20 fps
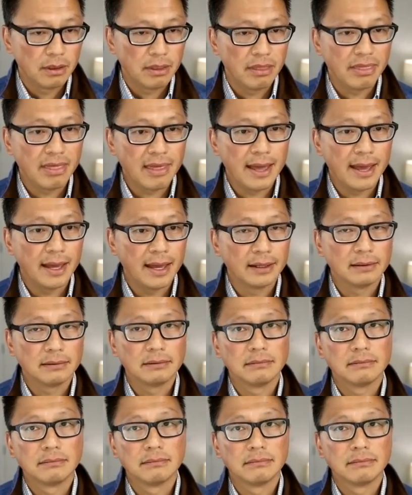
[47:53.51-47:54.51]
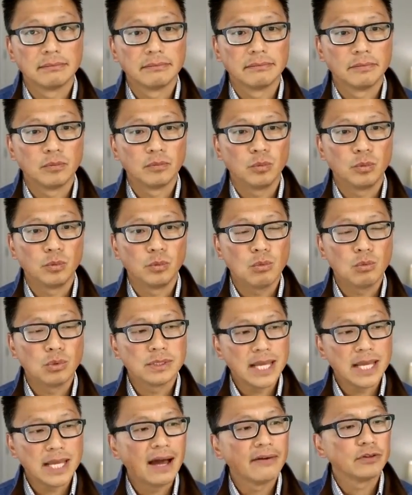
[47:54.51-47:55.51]
that we almost
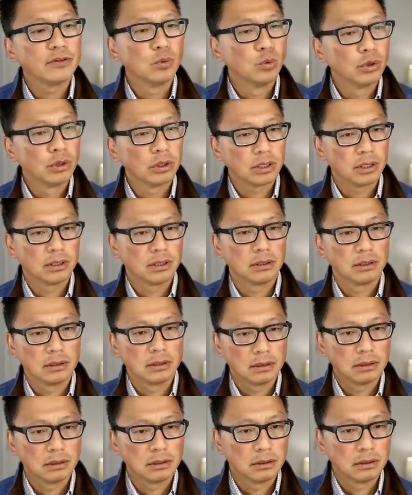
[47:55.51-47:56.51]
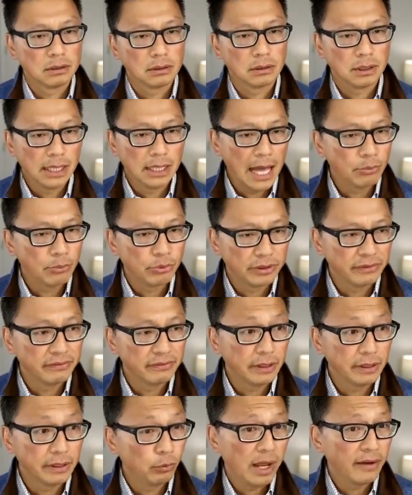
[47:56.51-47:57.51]
have to work
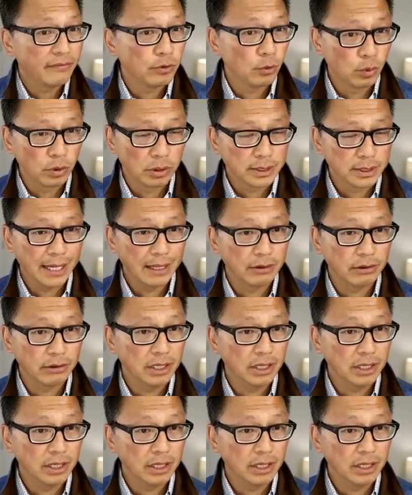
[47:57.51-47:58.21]
collaboratively. We have to work together.